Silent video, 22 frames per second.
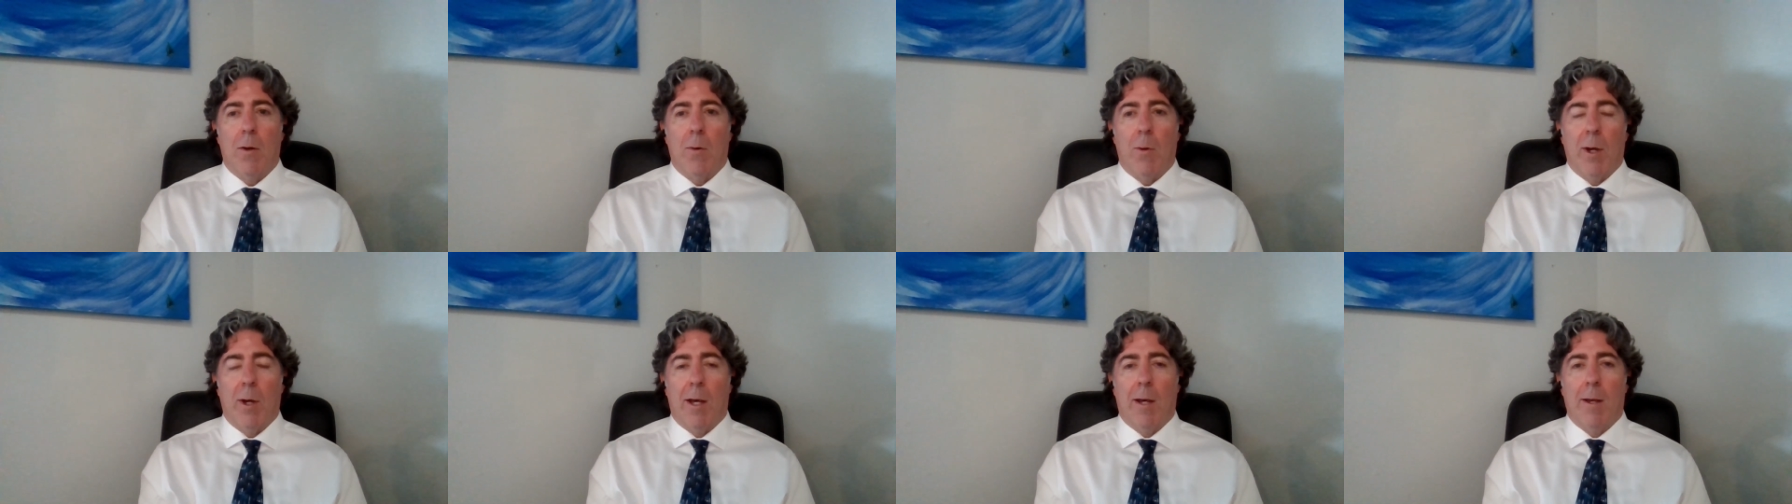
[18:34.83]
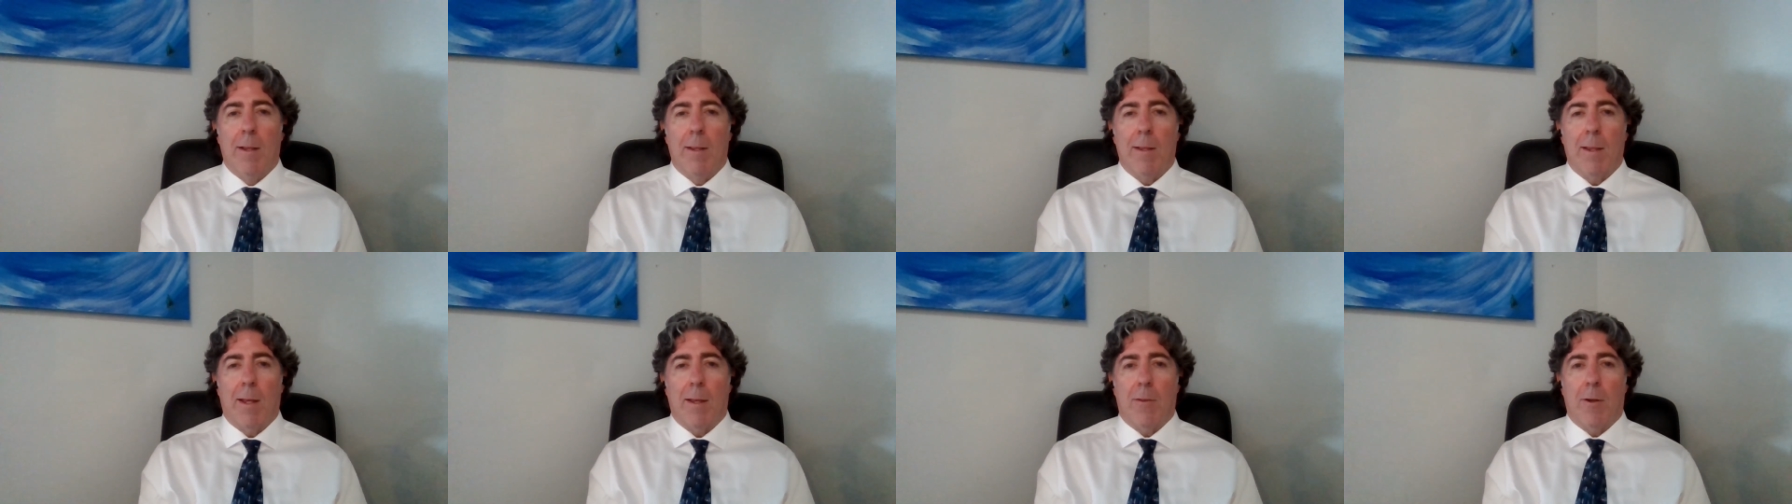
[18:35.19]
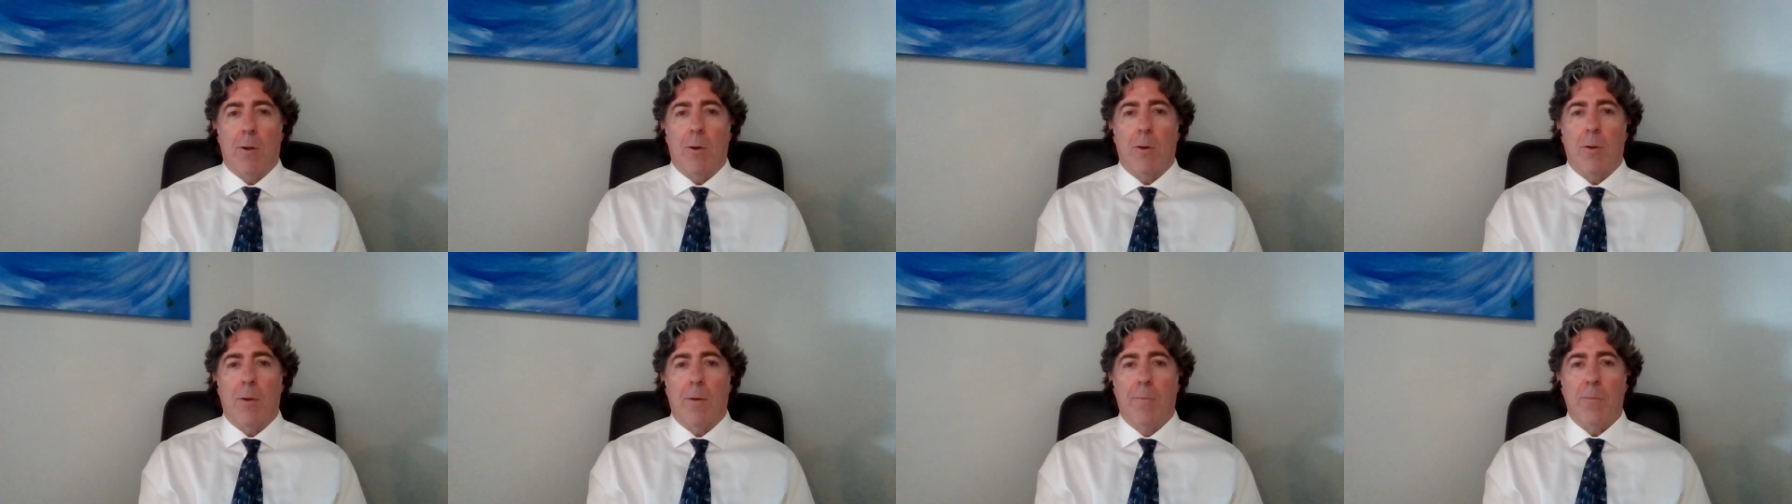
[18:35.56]
Well,
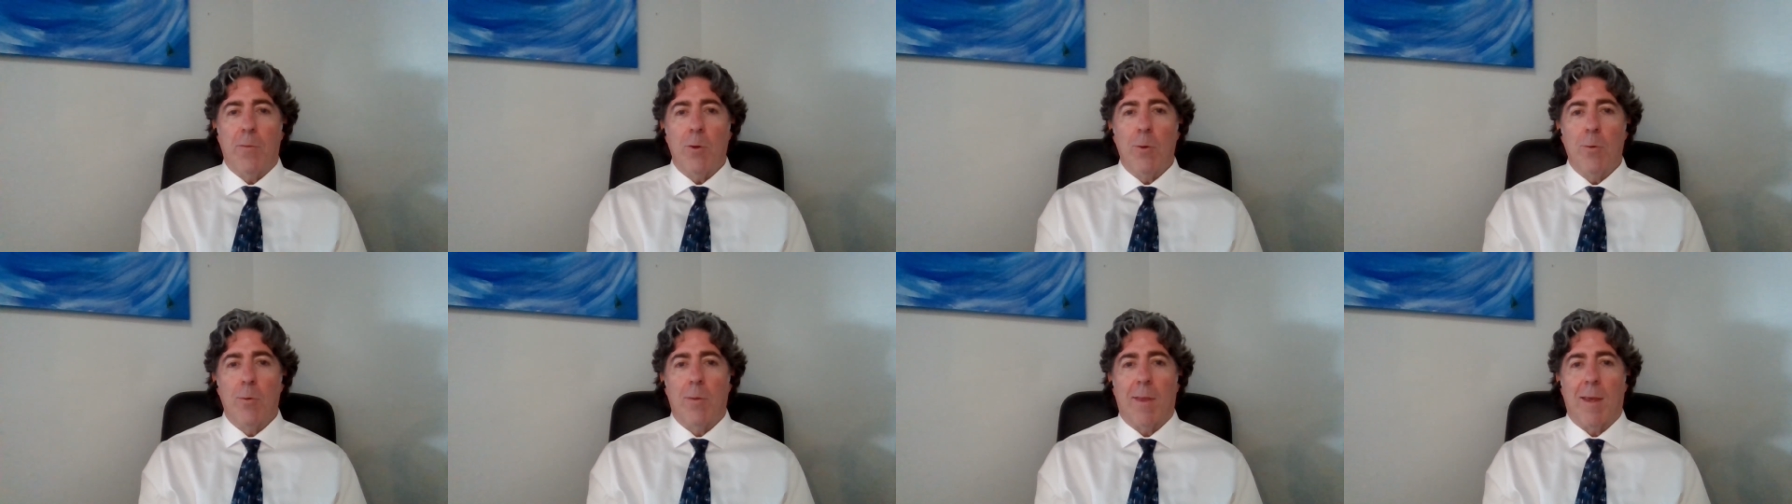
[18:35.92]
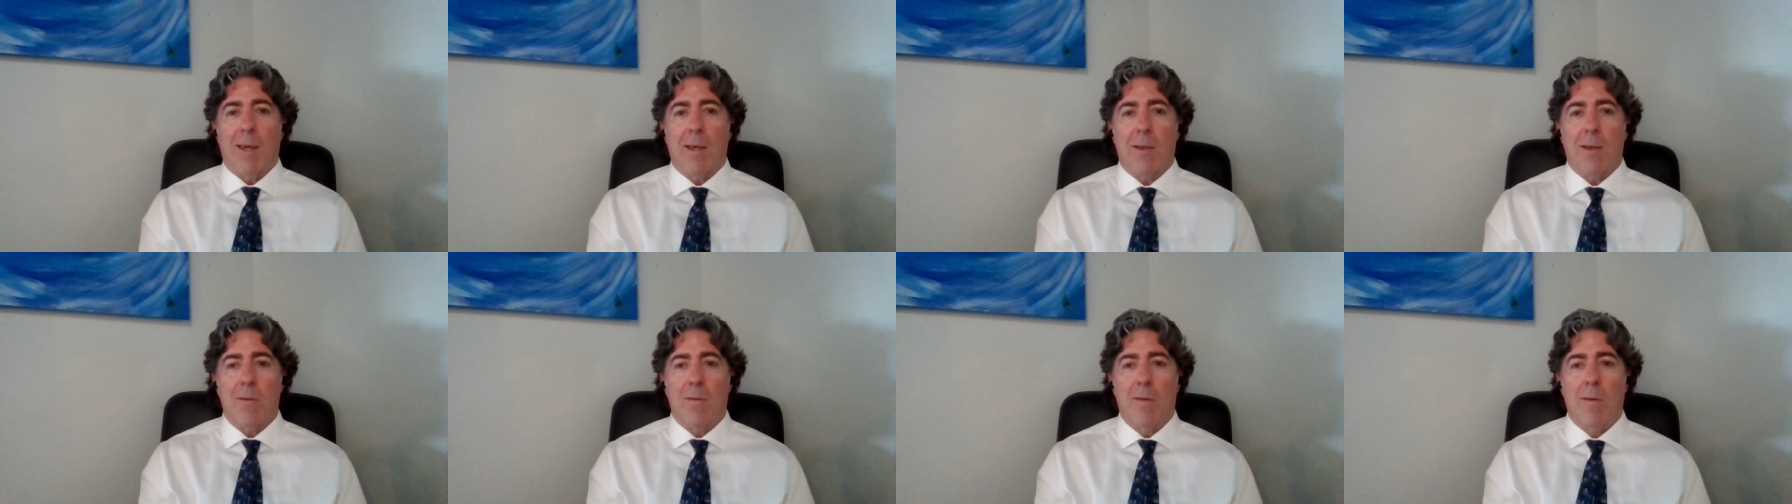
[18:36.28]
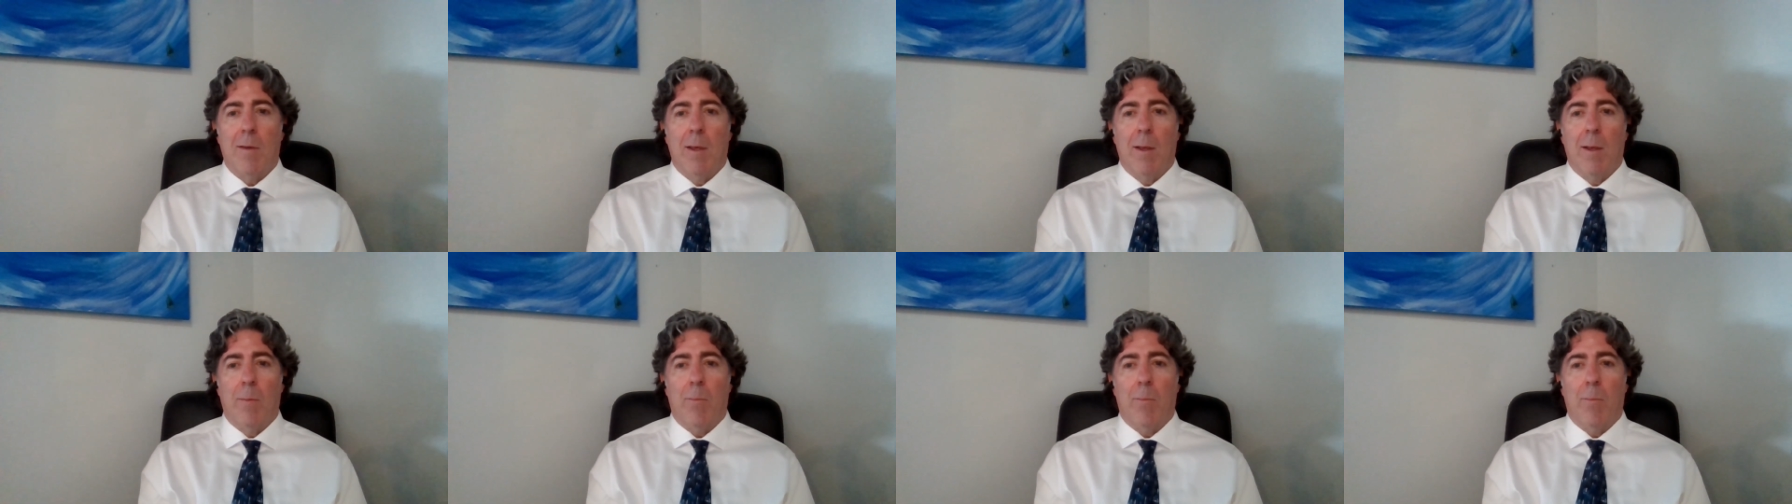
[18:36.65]
there are a few things,